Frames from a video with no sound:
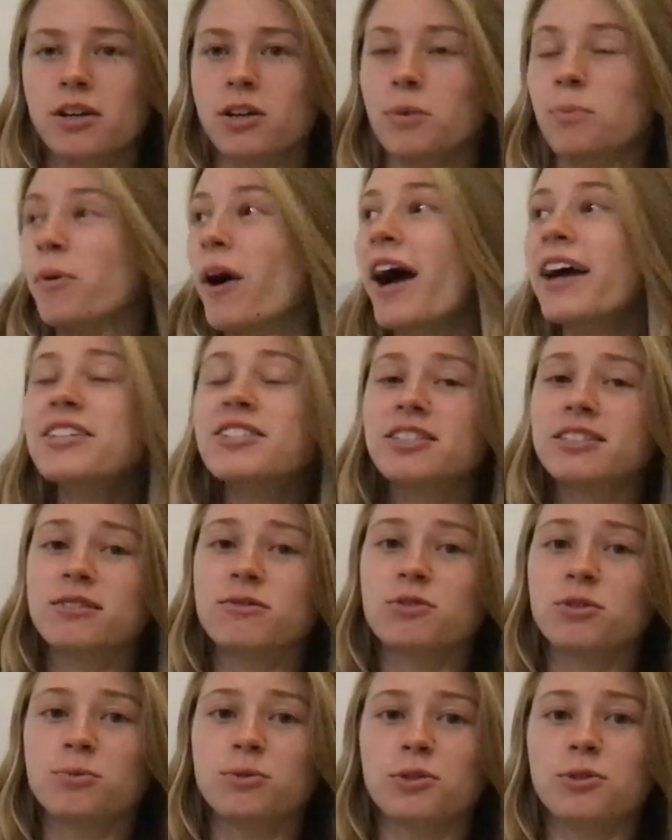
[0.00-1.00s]
Goodbye,
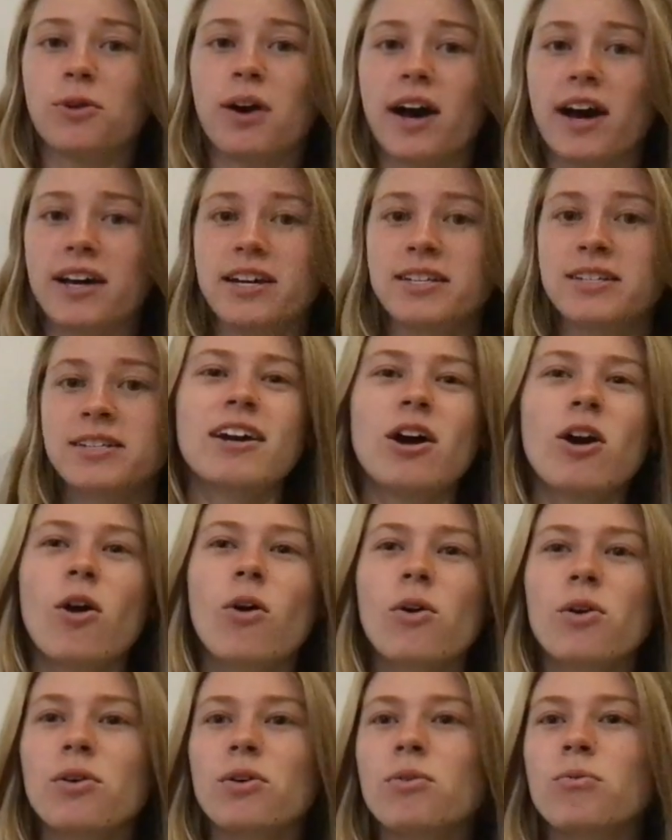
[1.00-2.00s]
gene for blue eyes.
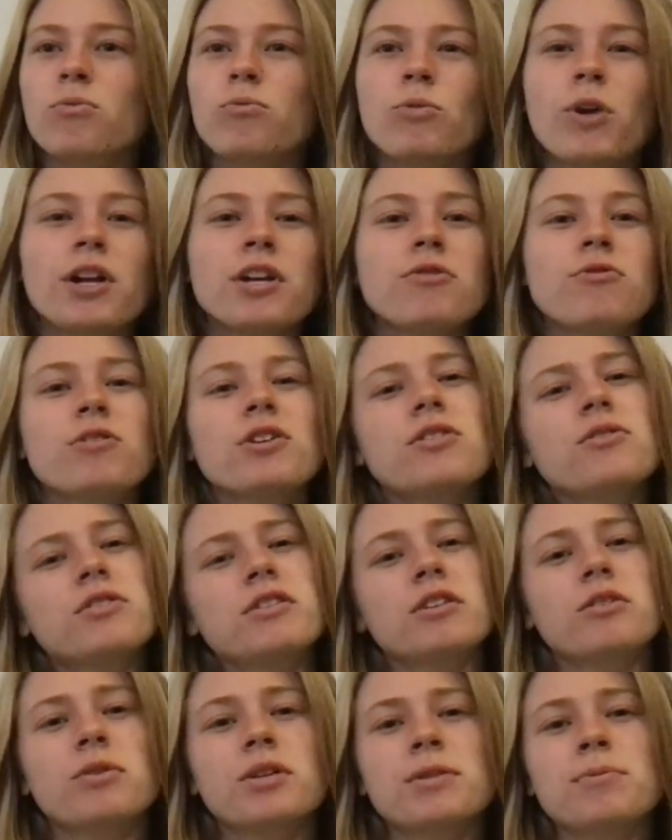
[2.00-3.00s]
Or what if we use
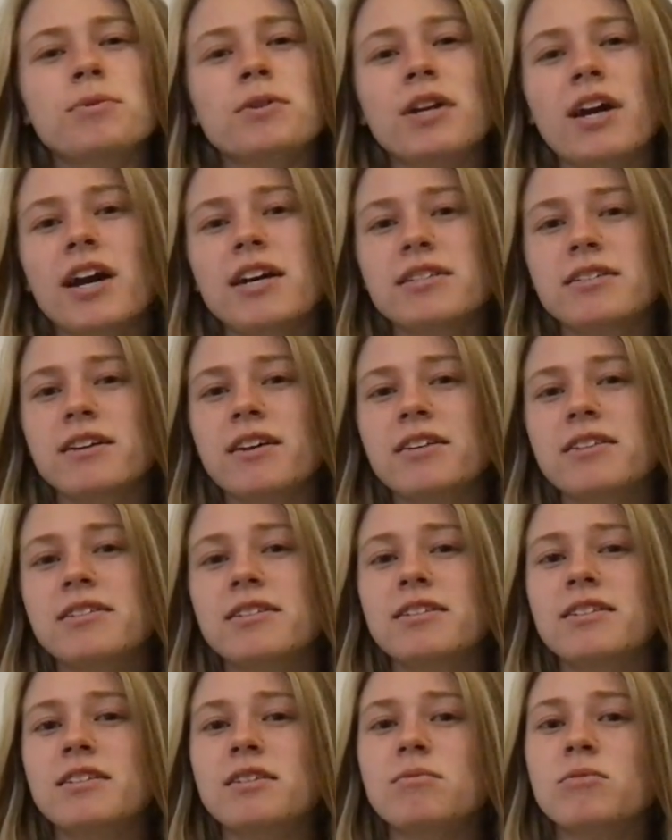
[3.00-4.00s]
the CRISPR-Cas9
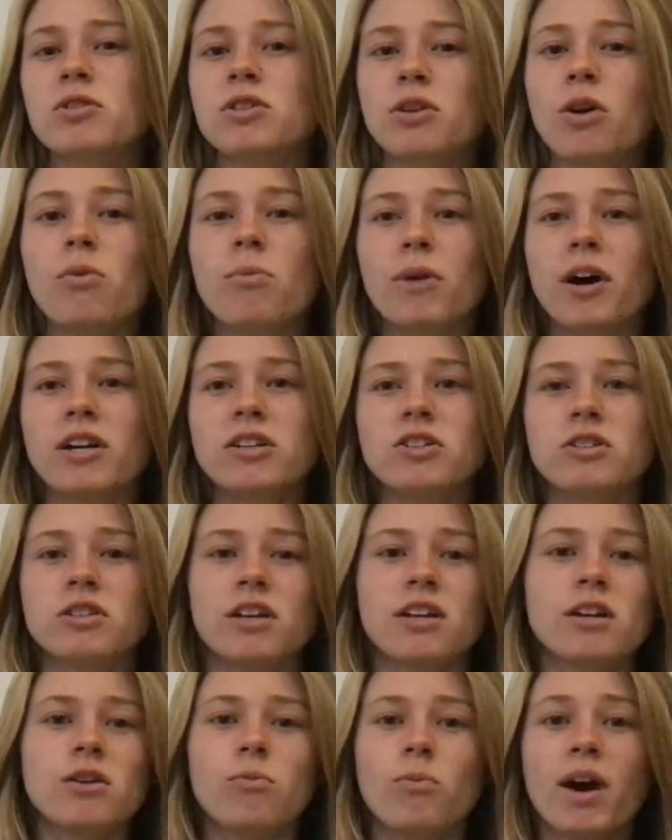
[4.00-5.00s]
system so much
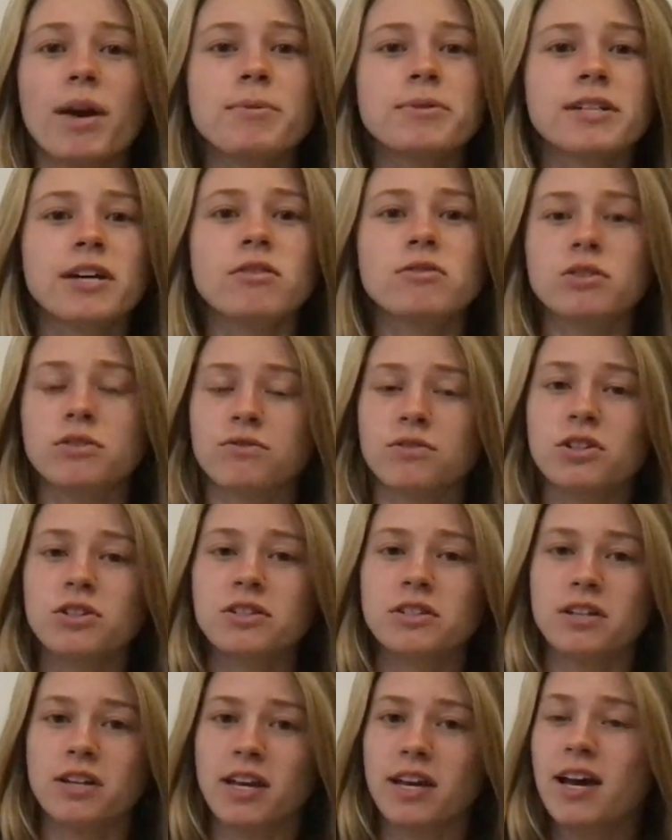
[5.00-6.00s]
that it wipes out
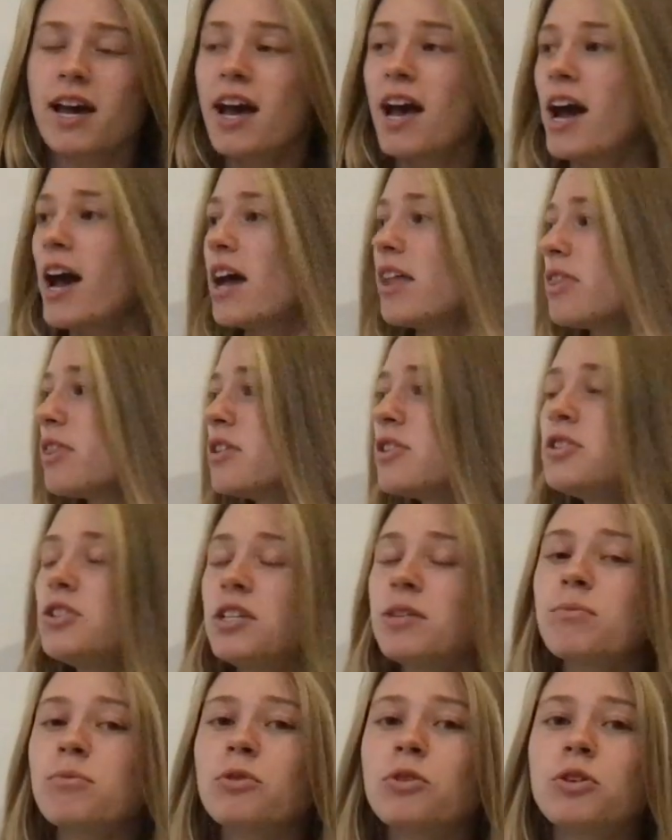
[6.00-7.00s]
diversity, and the
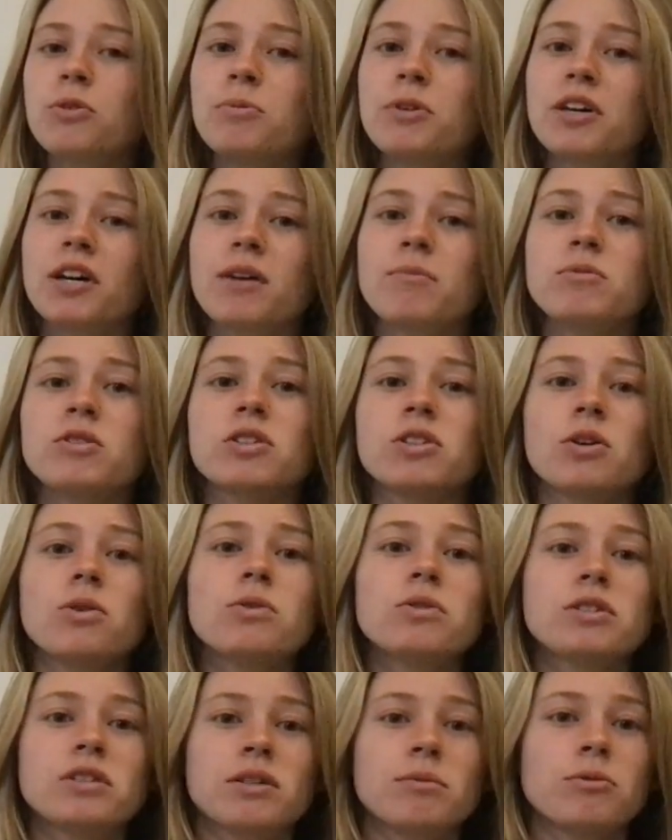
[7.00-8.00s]
gene pool becomes so
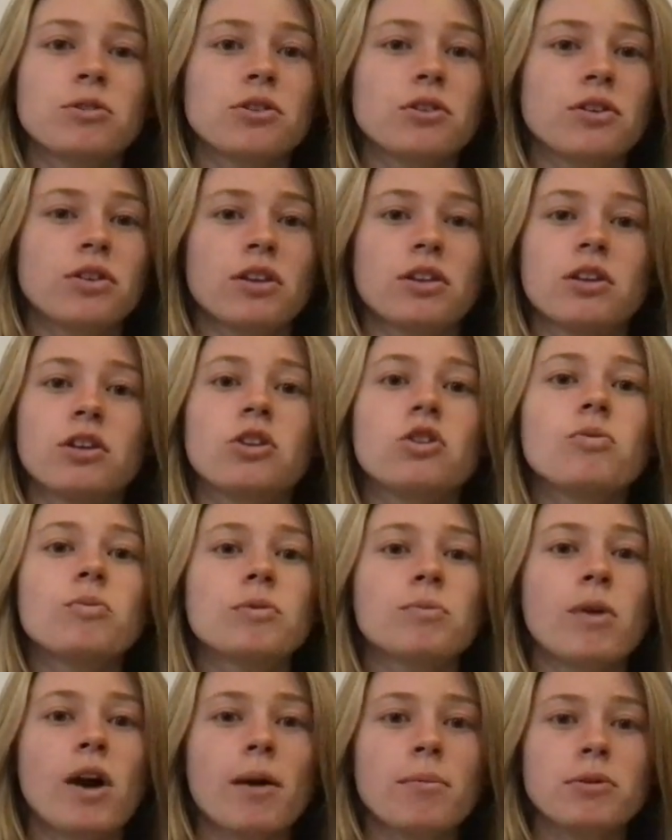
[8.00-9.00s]
similar that the
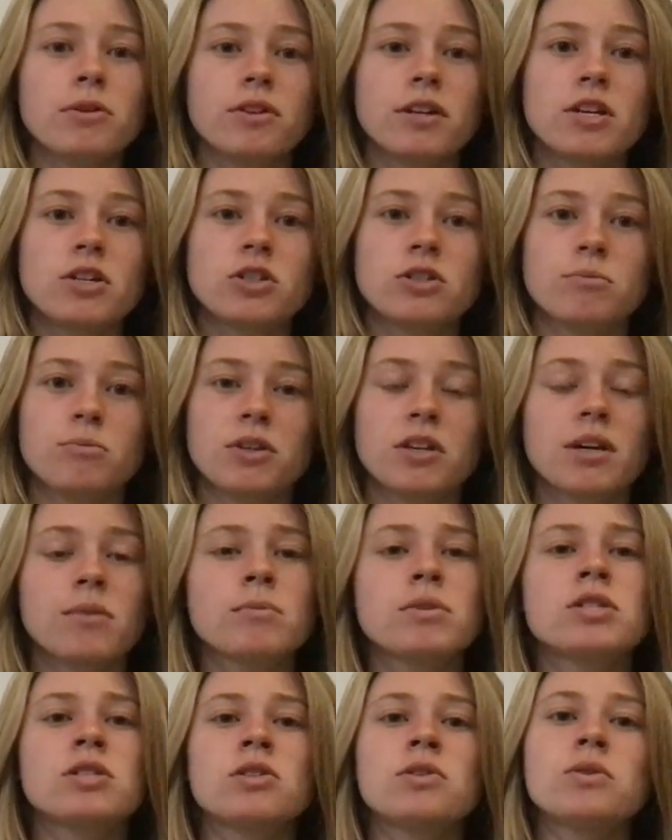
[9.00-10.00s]
human population
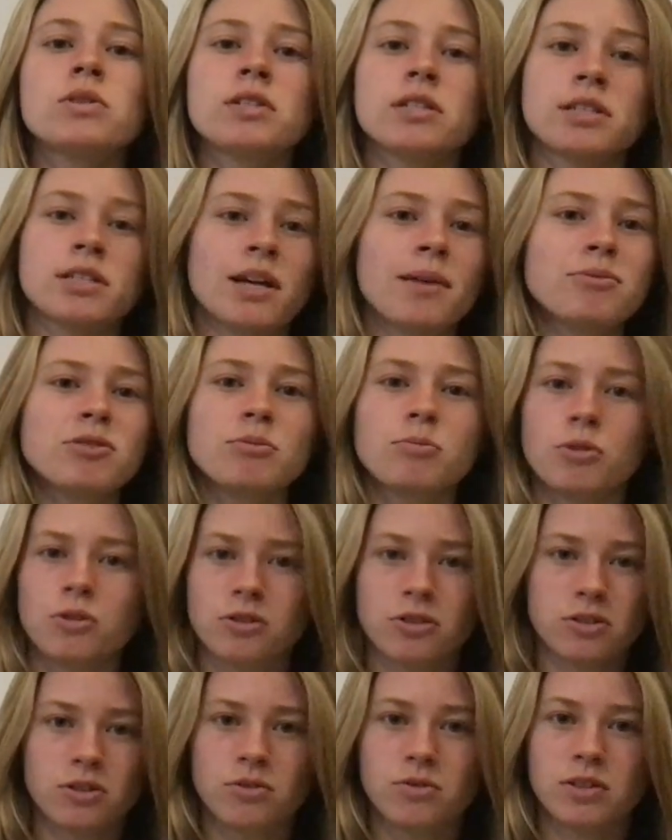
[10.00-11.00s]
becomes too susceptible
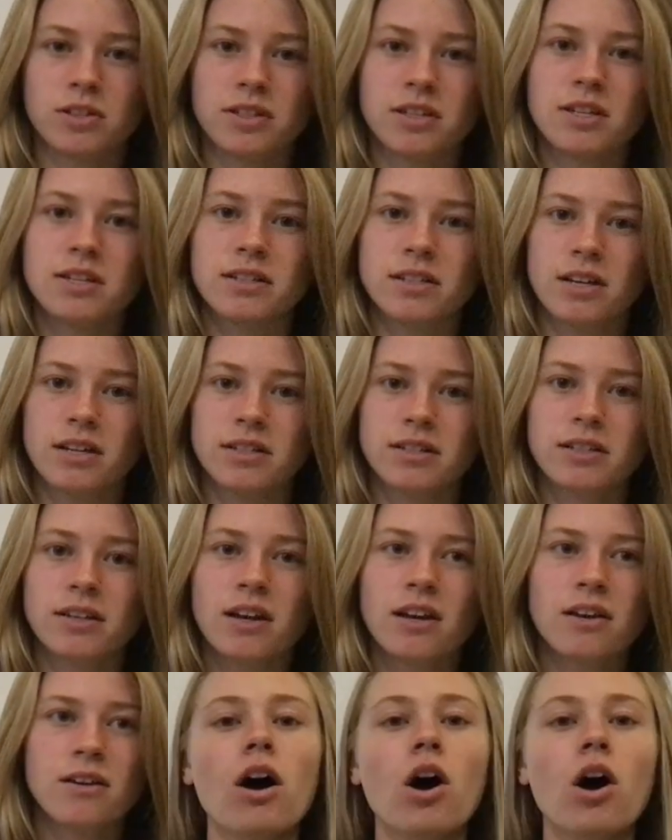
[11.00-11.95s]
to new diseases?